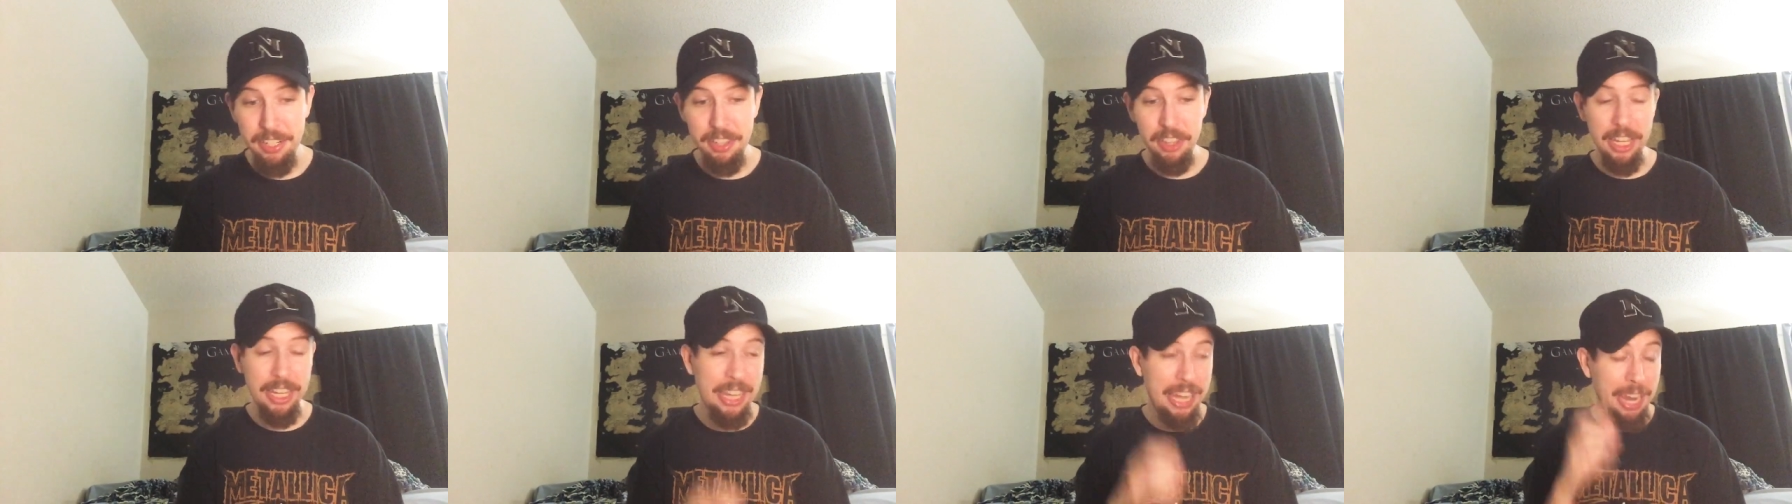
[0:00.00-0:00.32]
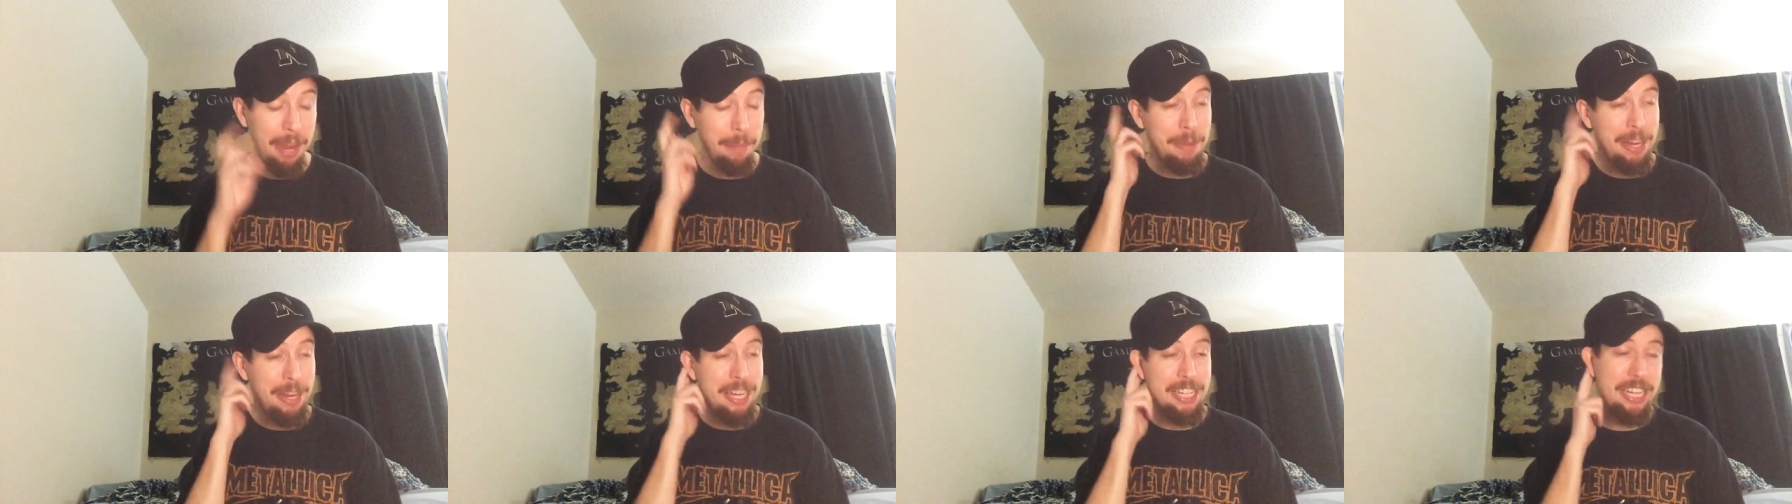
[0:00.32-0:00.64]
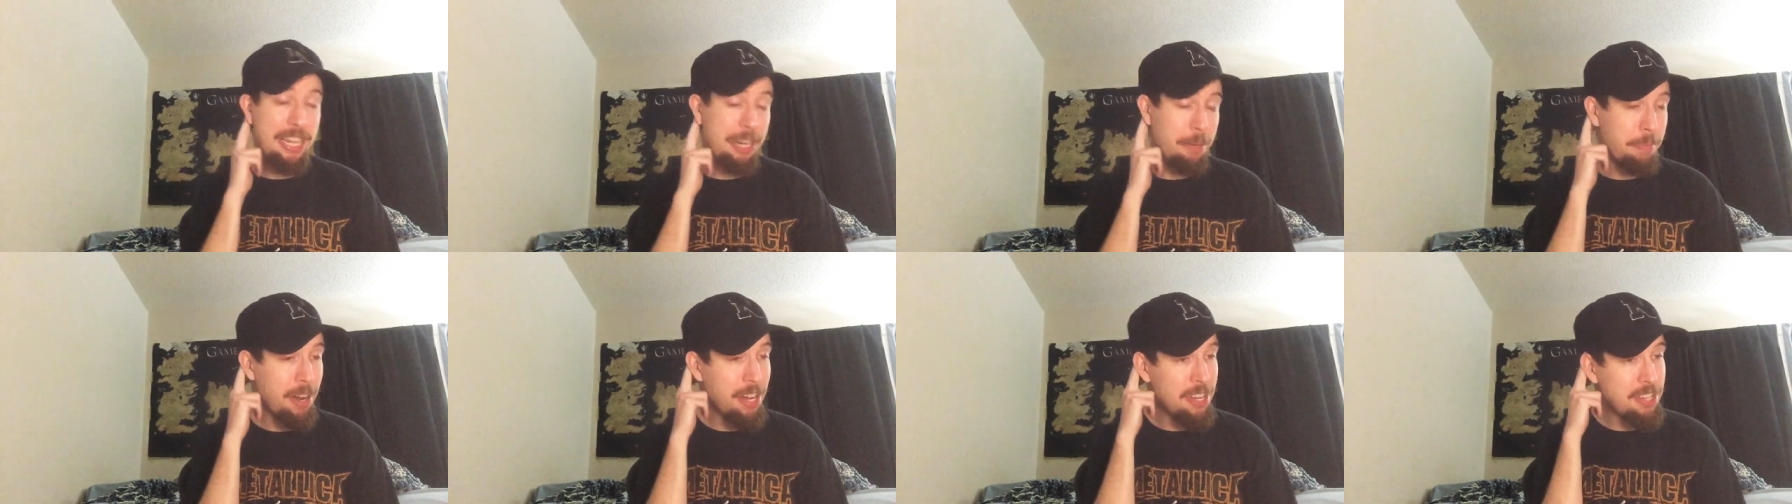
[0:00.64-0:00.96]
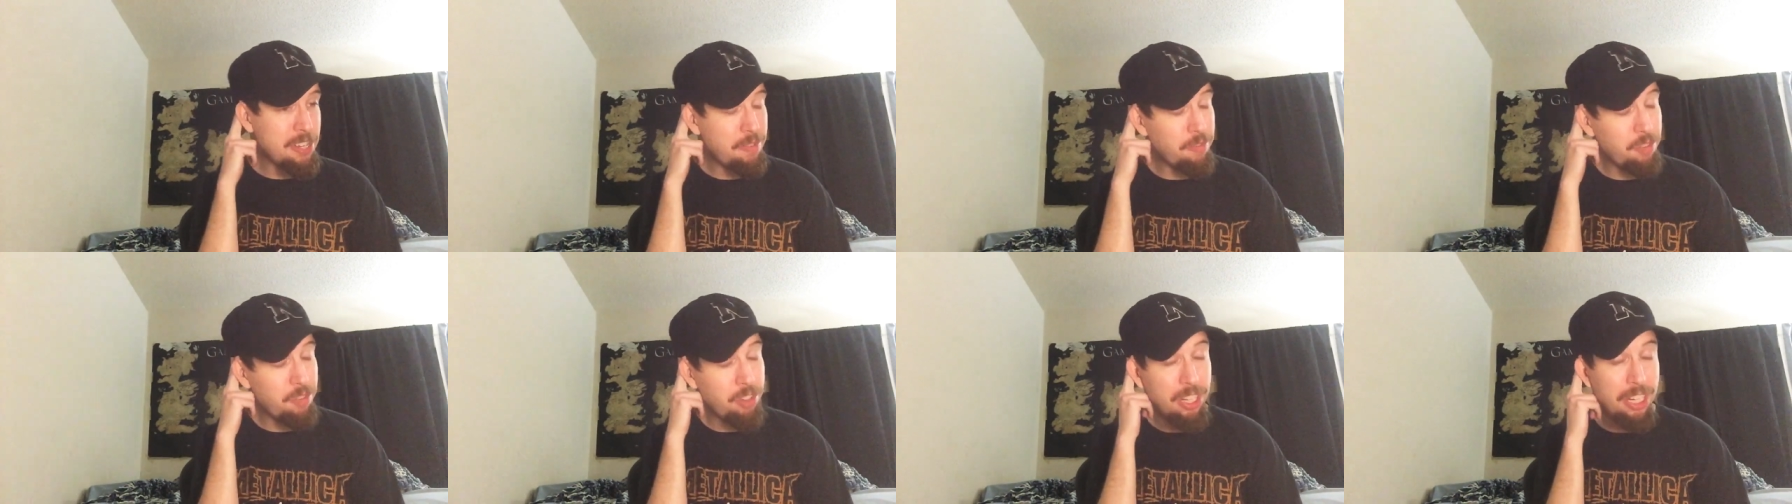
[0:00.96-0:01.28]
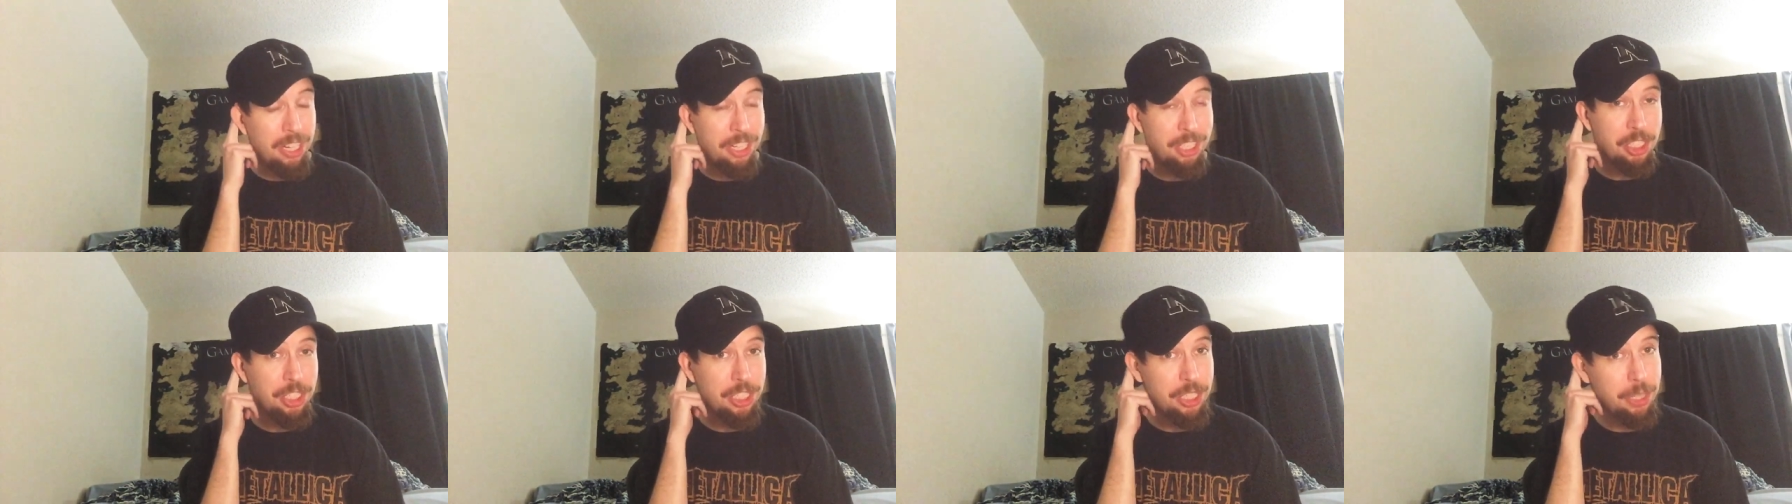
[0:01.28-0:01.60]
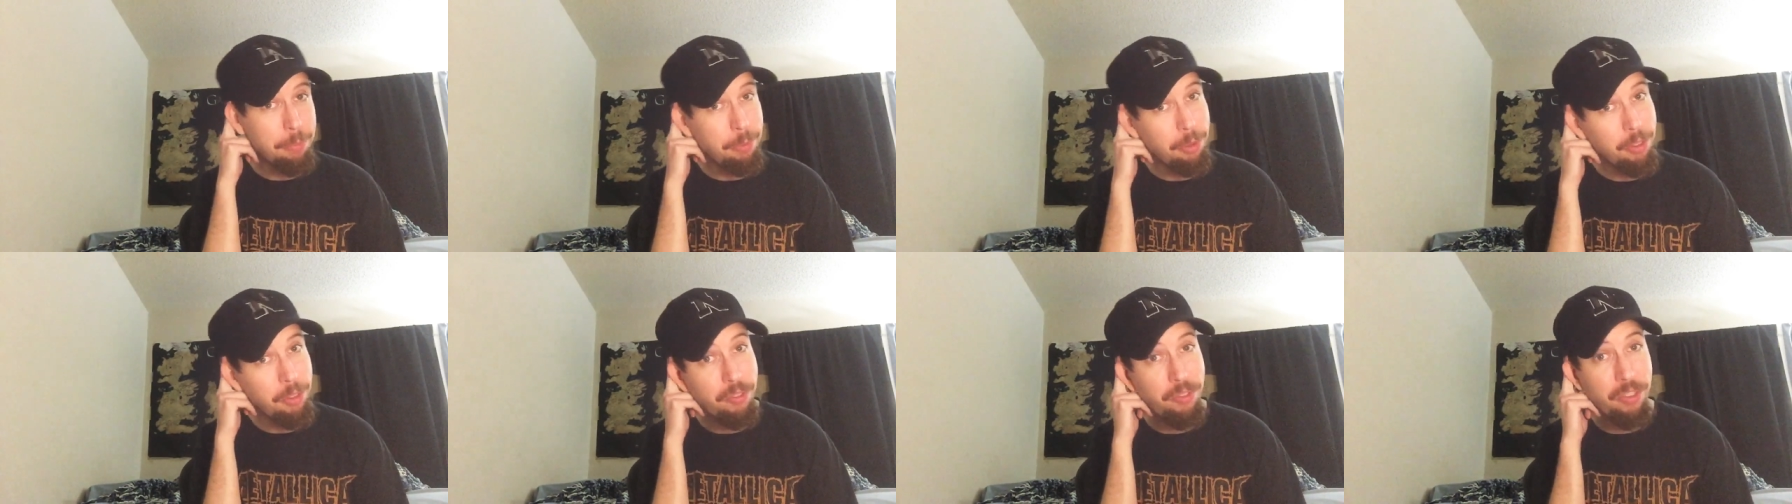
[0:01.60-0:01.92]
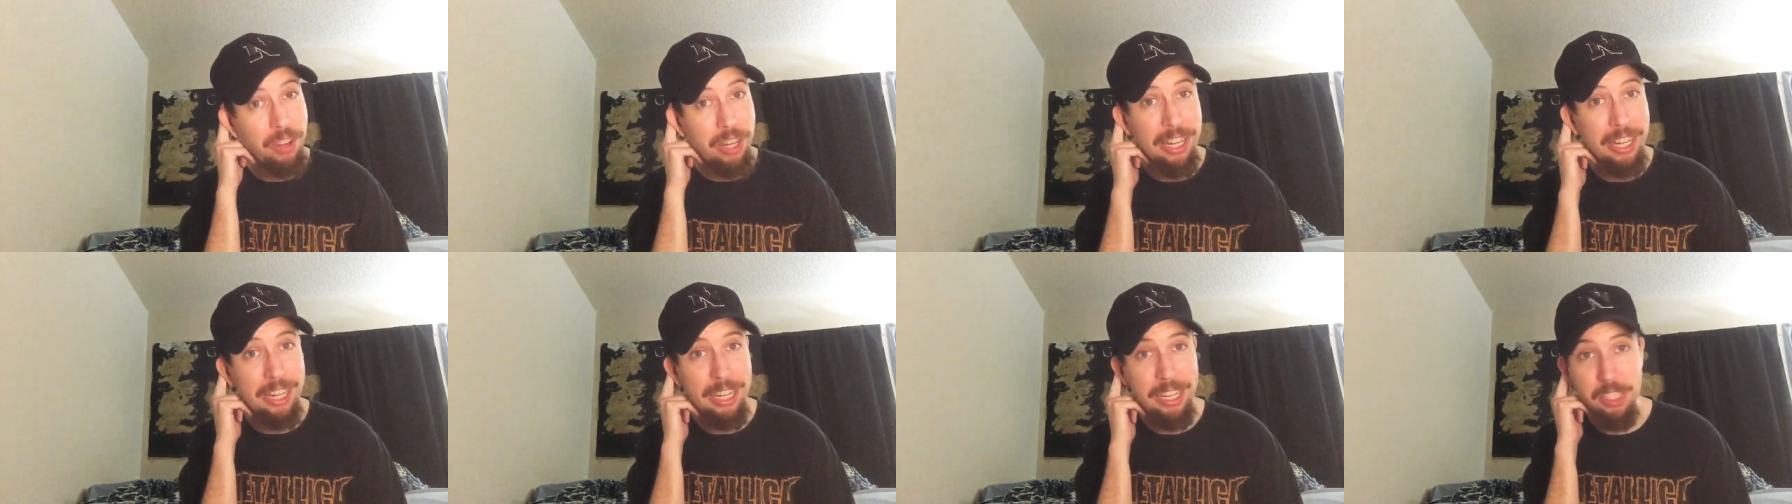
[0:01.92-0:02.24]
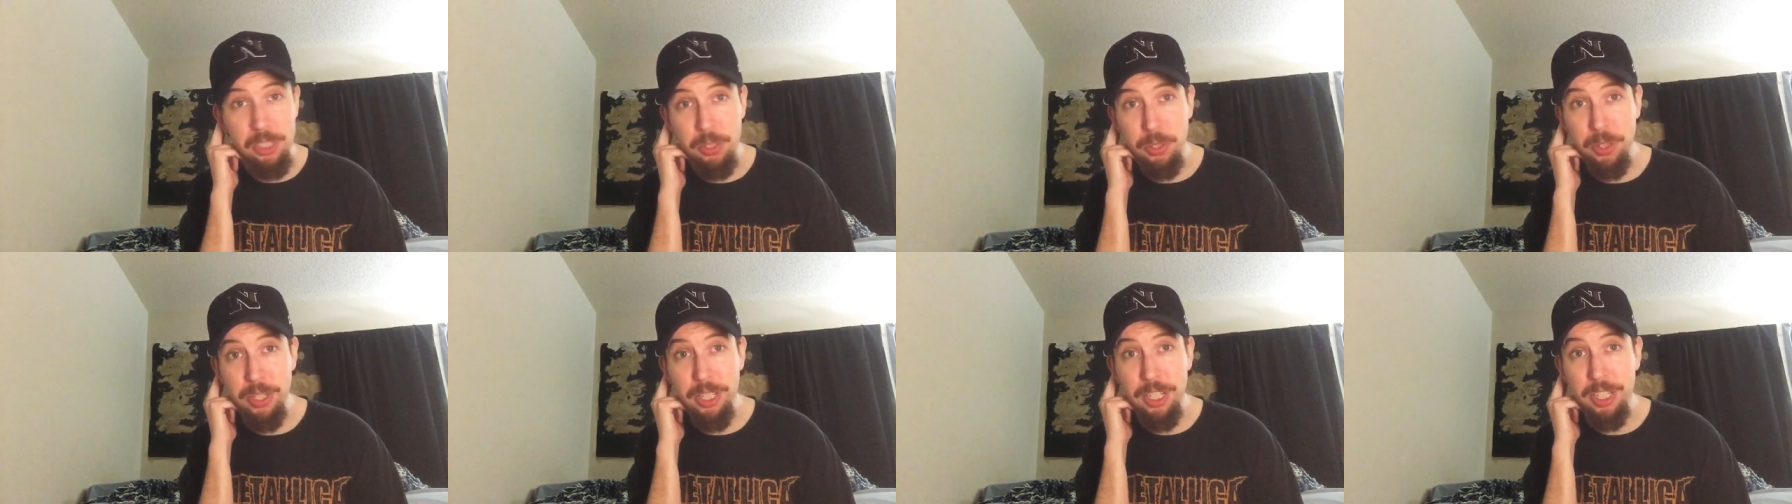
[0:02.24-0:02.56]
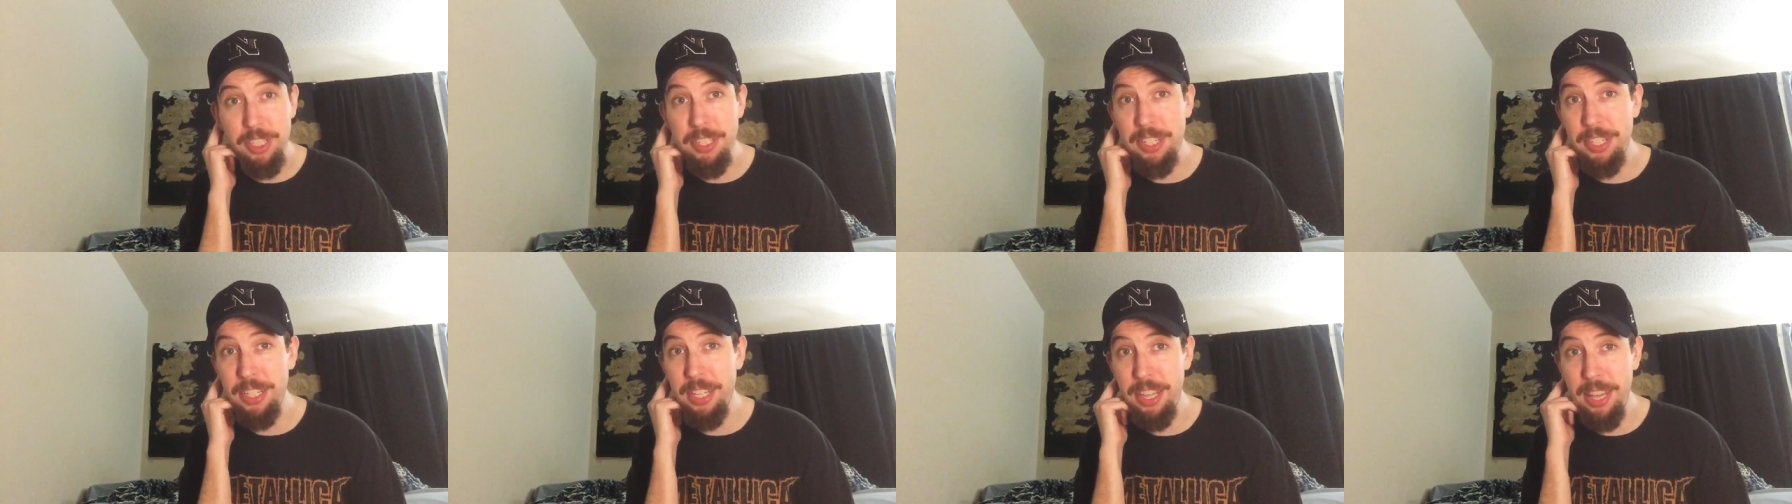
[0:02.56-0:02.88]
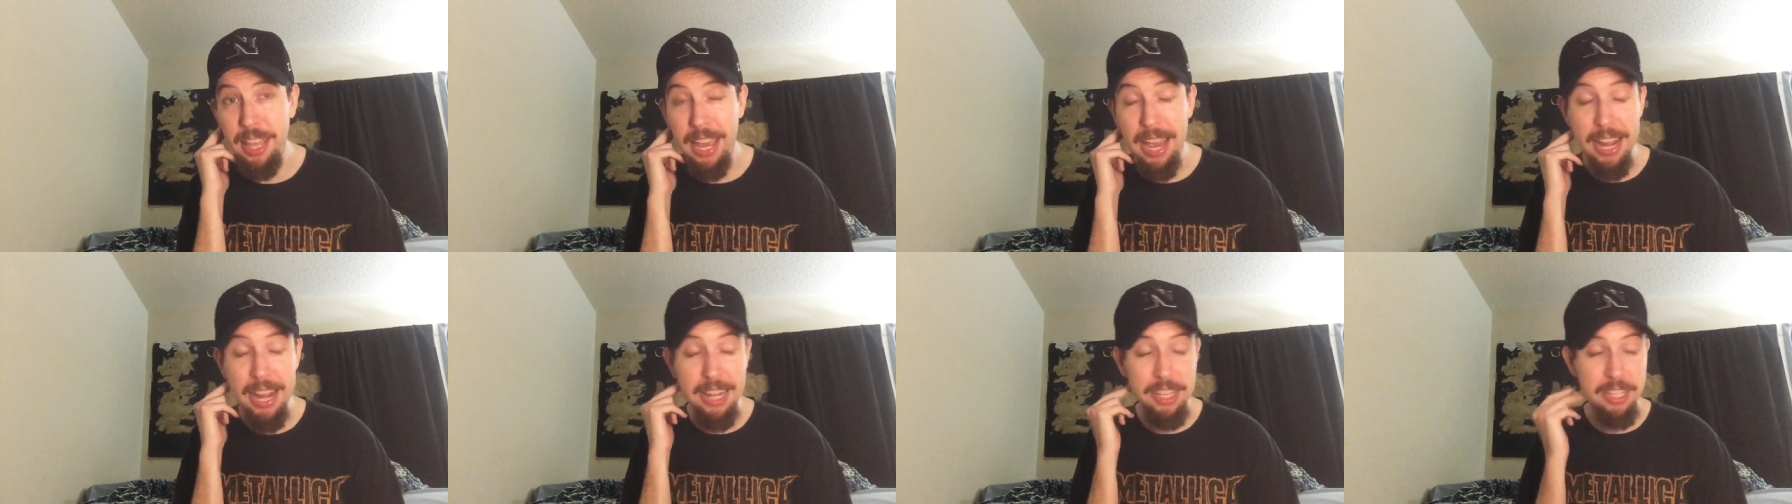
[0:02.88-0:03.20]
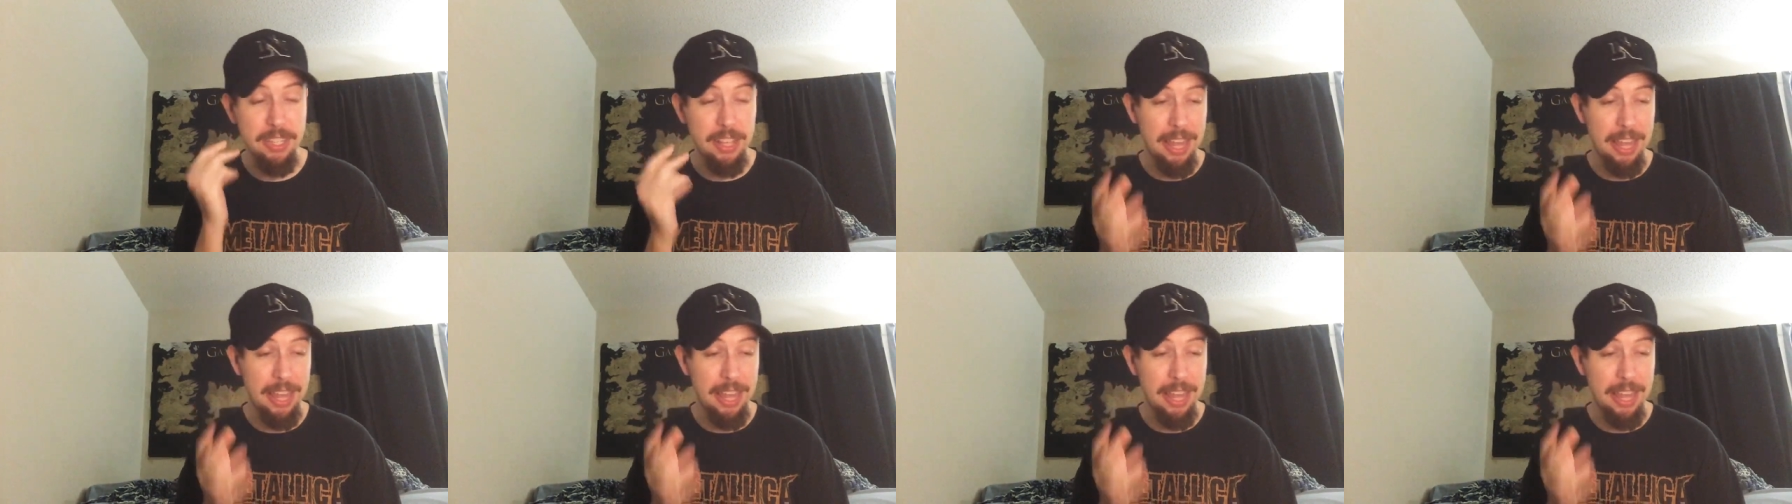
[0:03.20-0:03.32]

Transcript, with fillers: They can't maintain a positive relationship with fucking Israel, I'll tell you that.